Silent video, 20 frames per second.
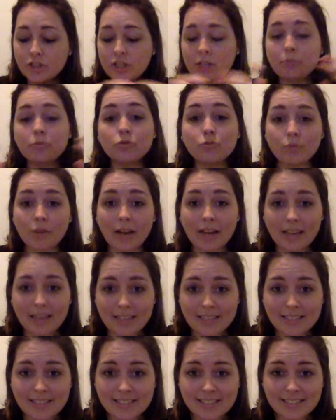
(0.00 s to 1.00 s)
James
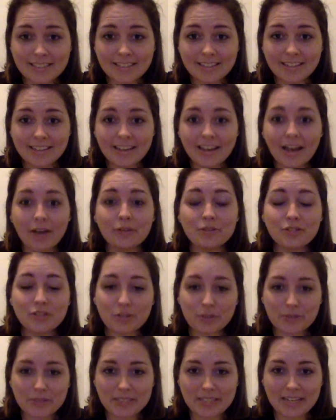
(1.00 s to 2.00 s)
Rice, I was
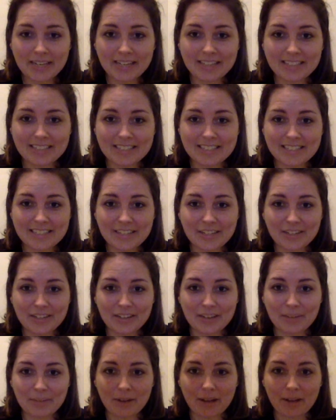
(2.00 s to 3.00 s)
so excited to see your
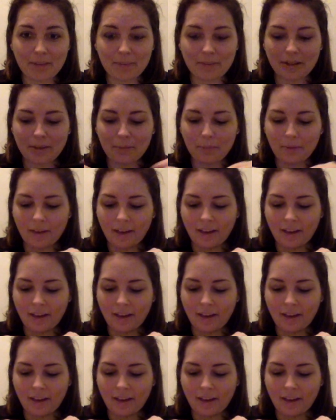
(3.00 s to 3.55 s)
name pop up.